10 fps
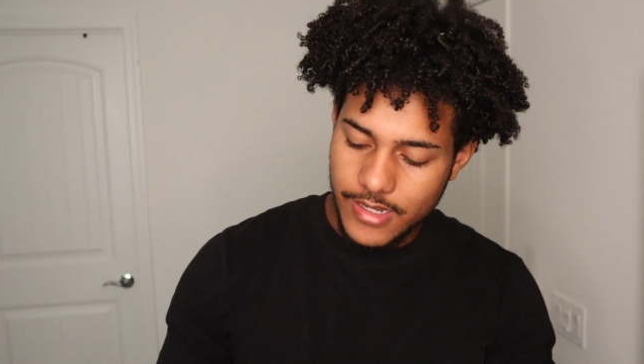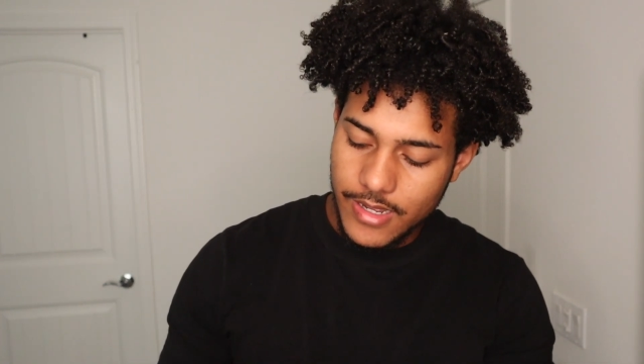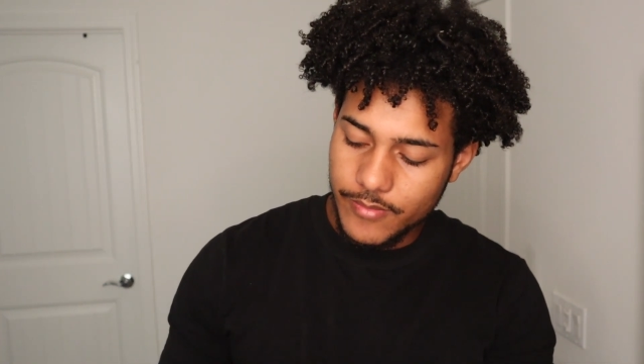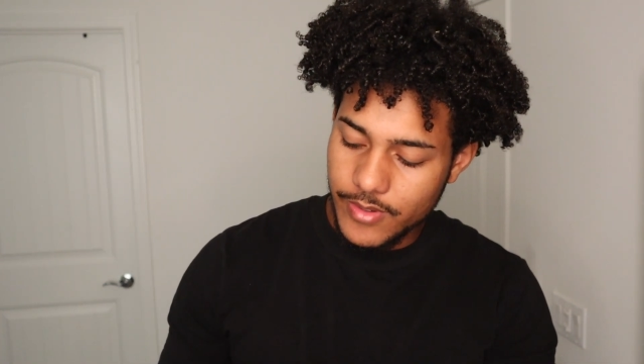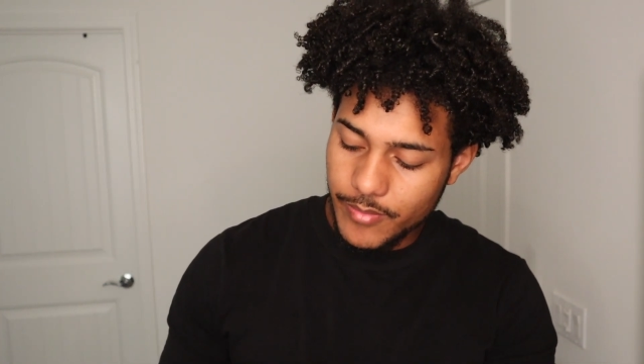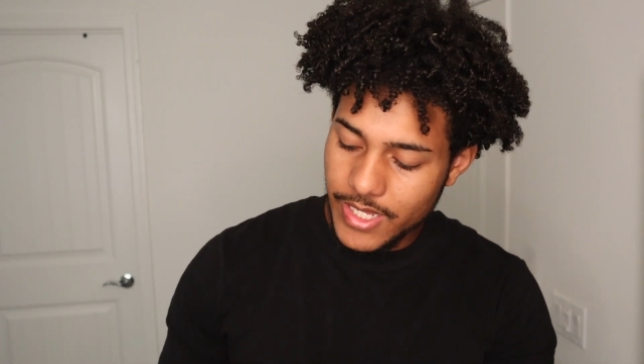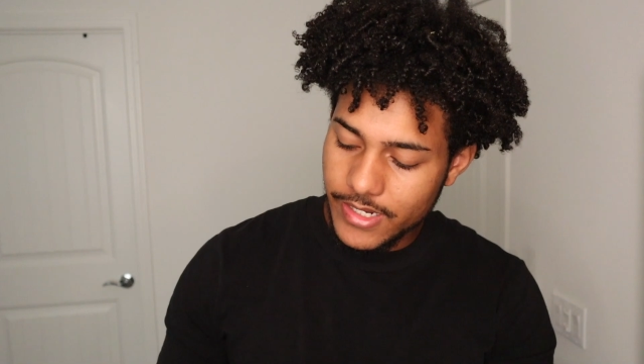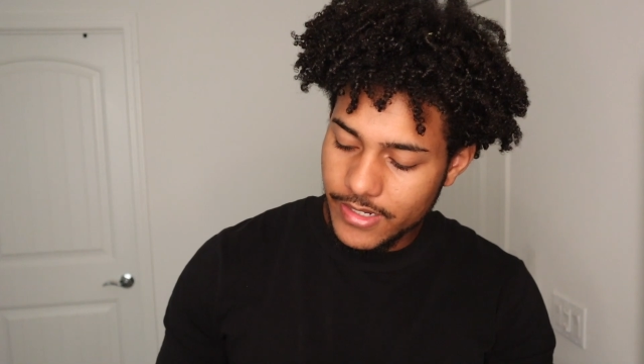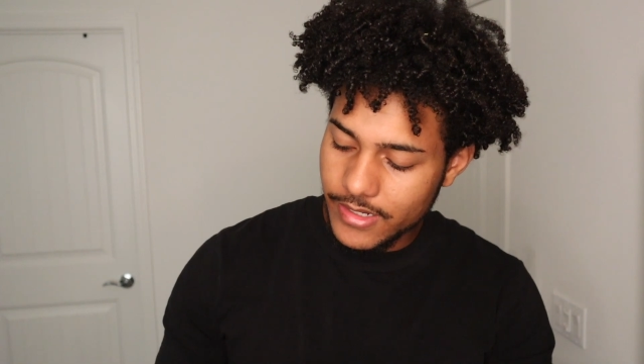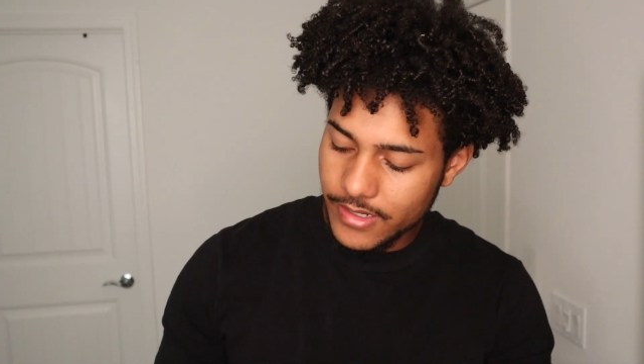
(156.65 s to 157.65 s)
I'm
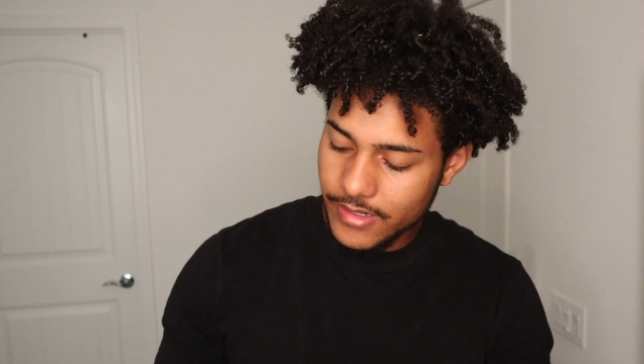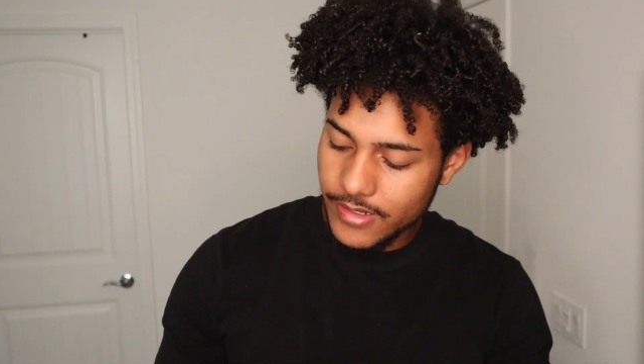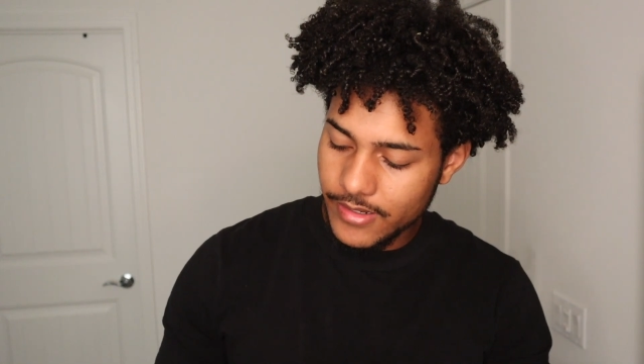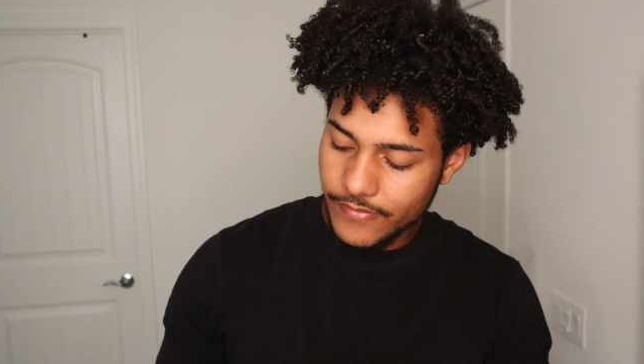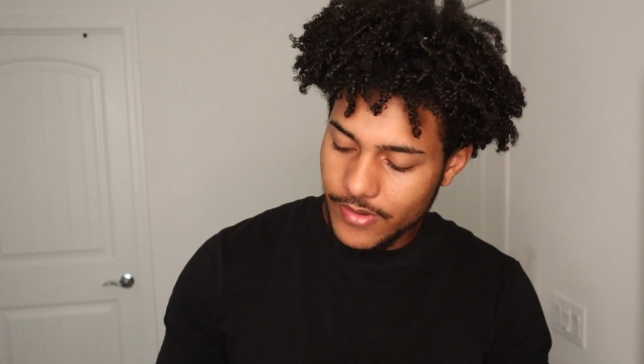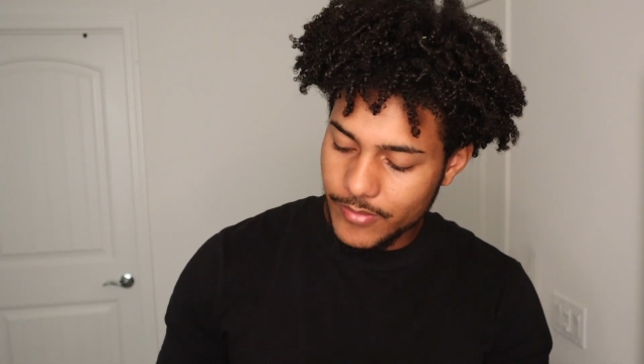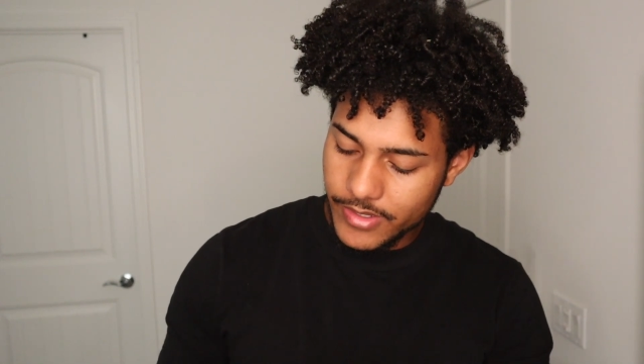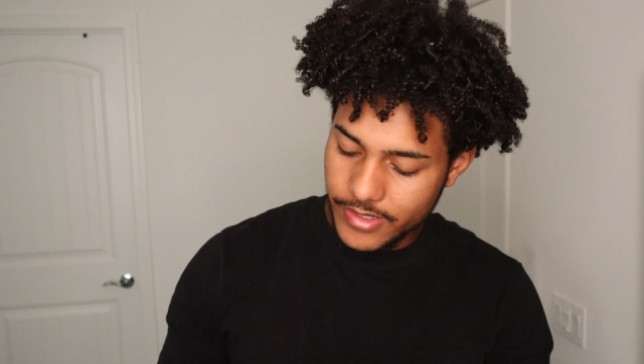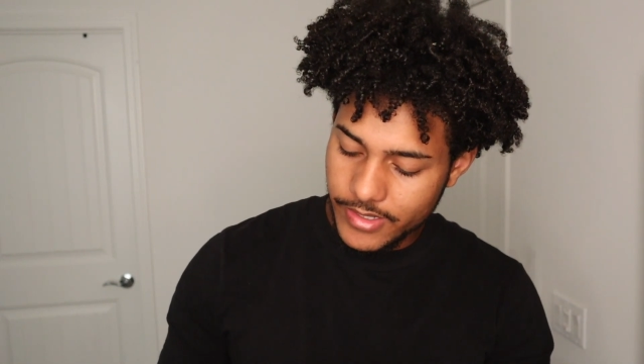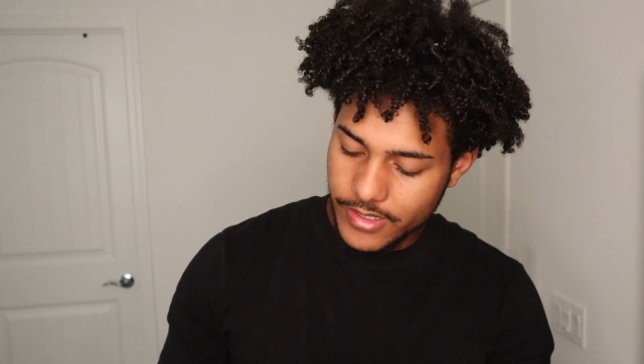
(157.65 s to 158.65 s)
debating if I'm
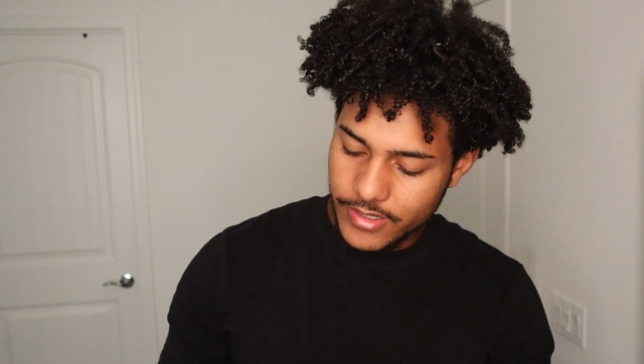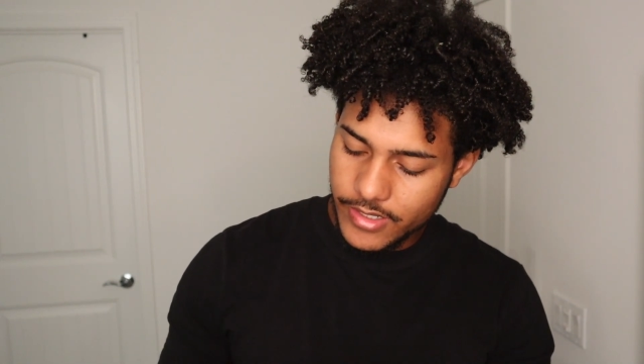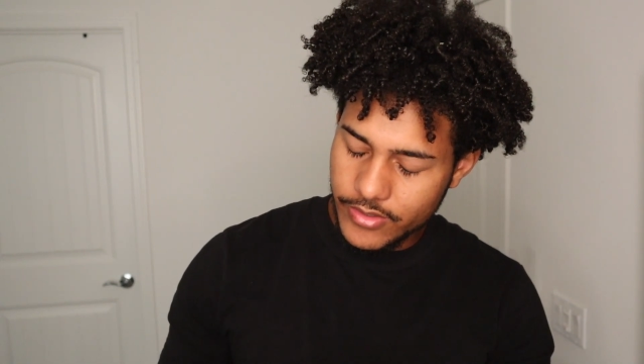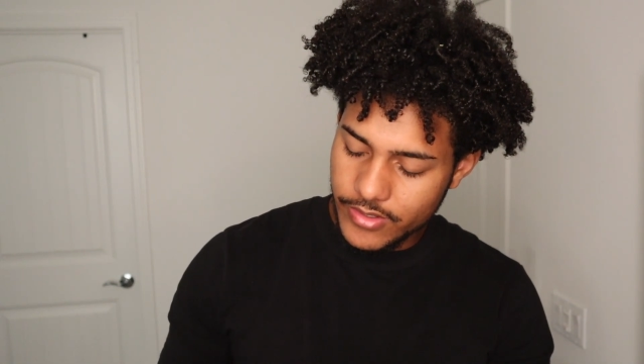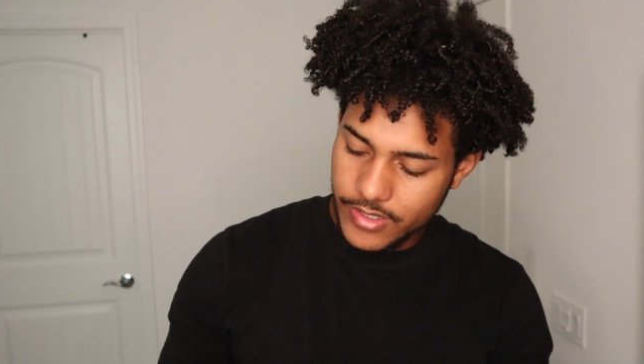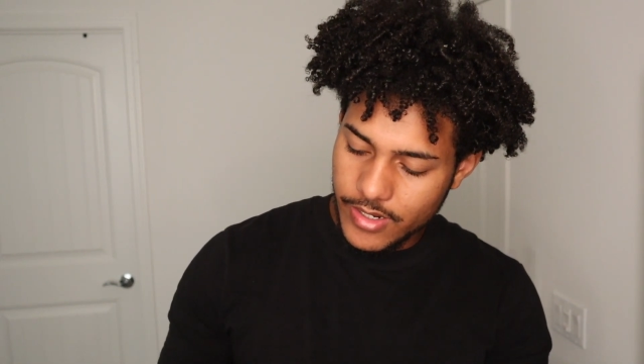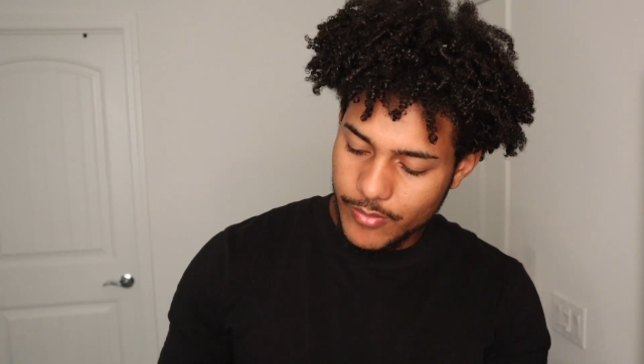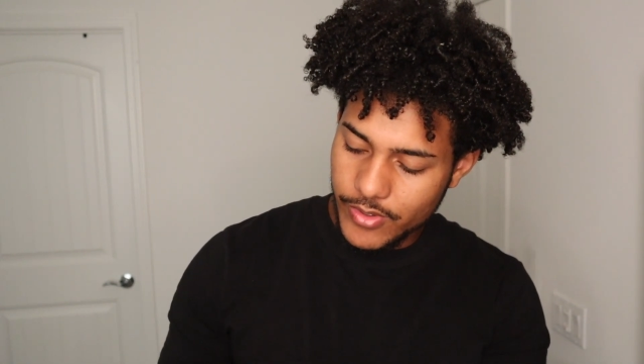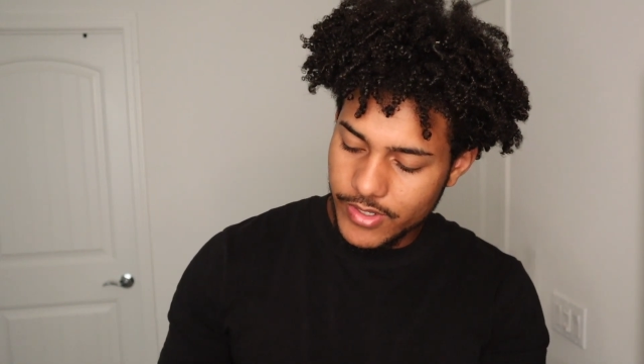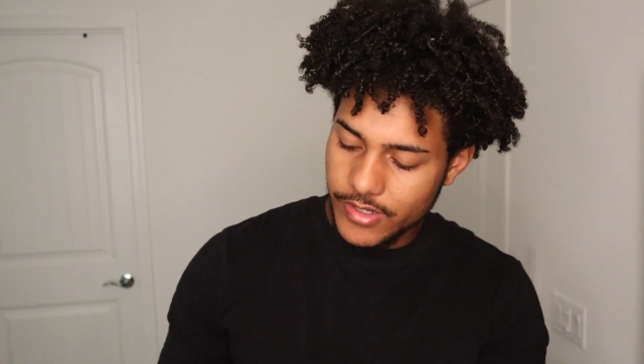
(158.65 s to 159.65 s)
gonna continue to
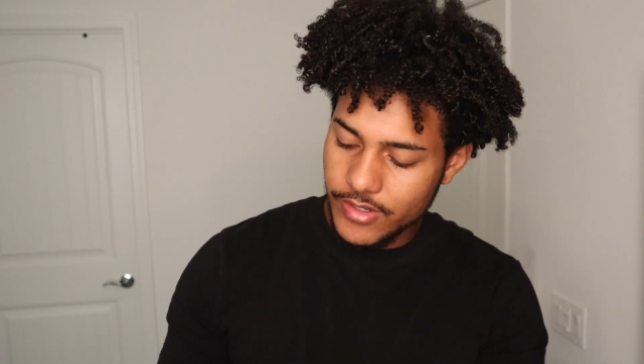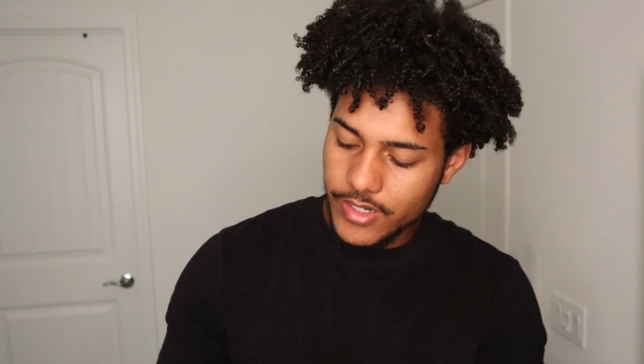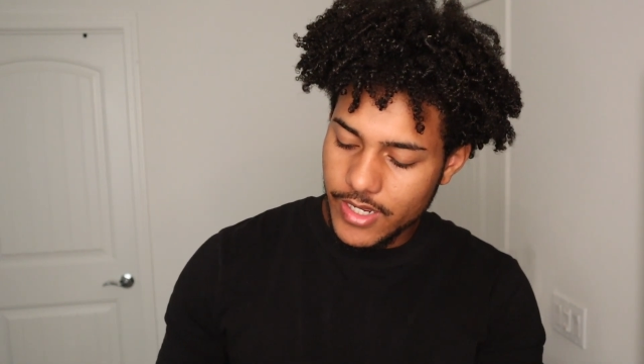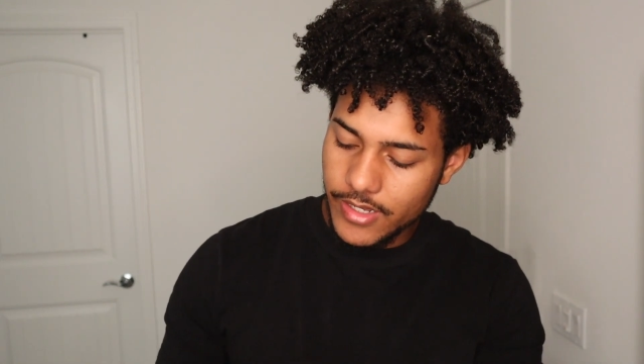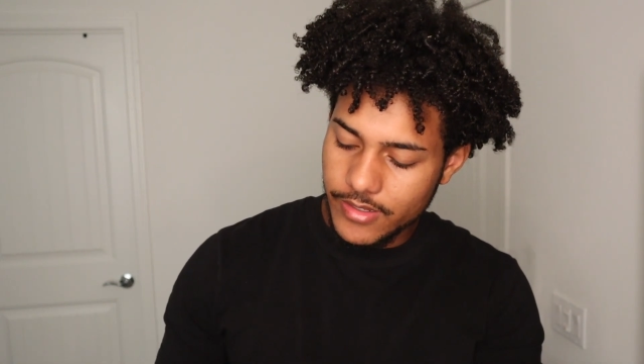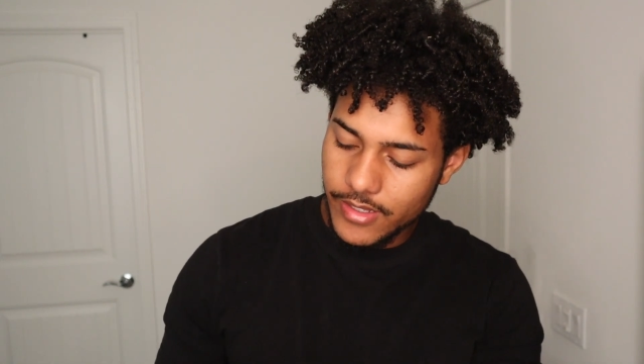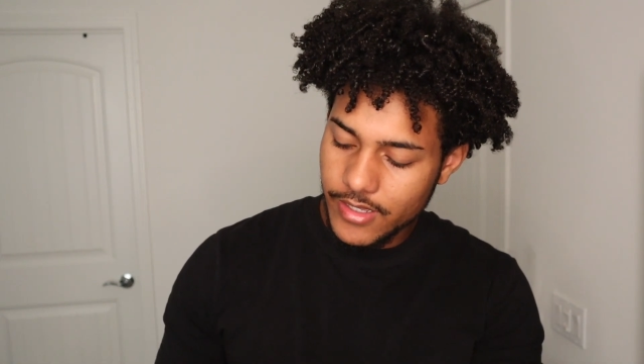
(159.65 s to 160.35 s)
shop on here or not.